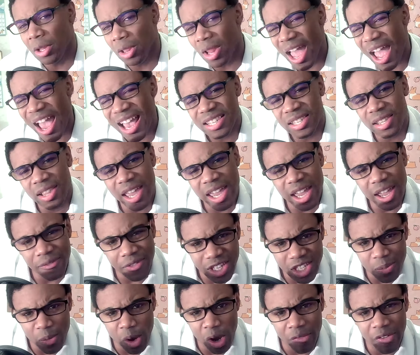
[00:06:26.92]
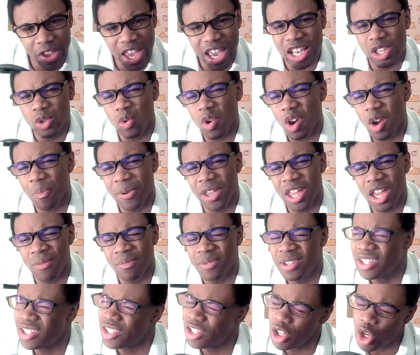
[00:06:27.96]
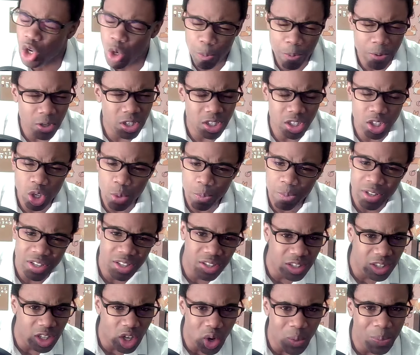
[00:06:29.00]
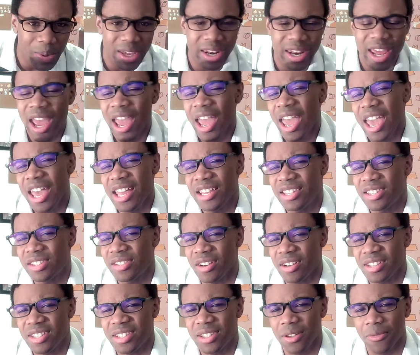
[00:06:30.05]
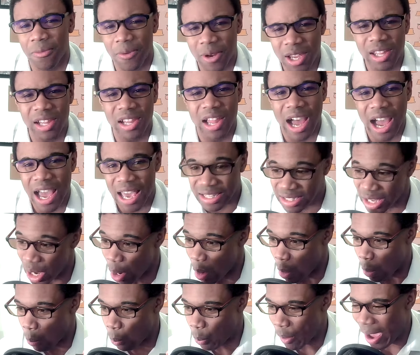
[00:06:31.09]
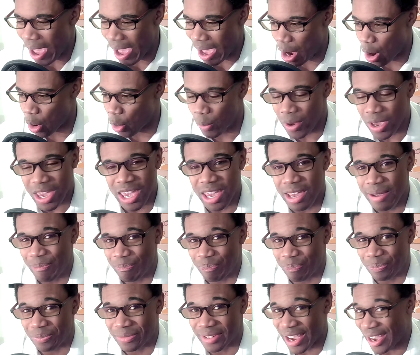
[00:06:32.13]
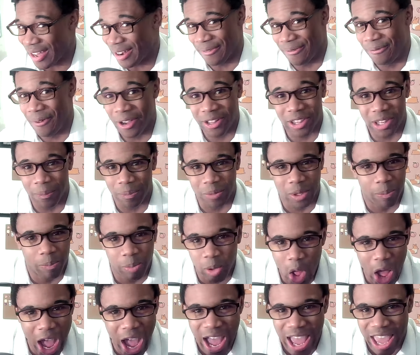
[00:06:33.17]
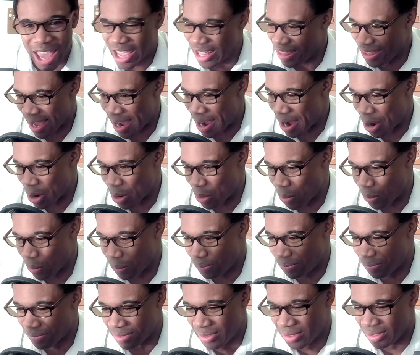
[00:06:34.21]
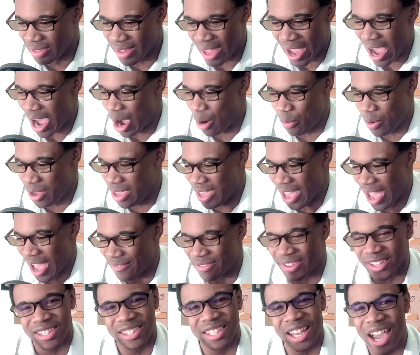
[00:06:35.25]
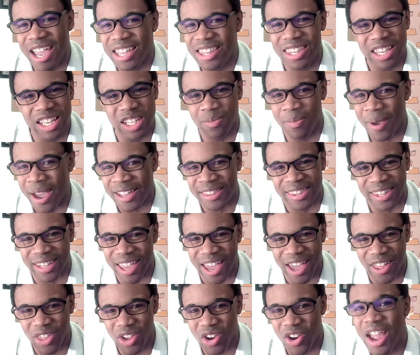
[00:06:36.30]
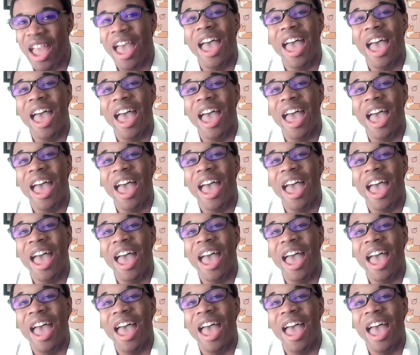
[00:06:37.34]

last leg of this movie is where it becomes super, super stupid and starts to realize, wow, we kind of fucked up the plot, and now now we have to tie things back together,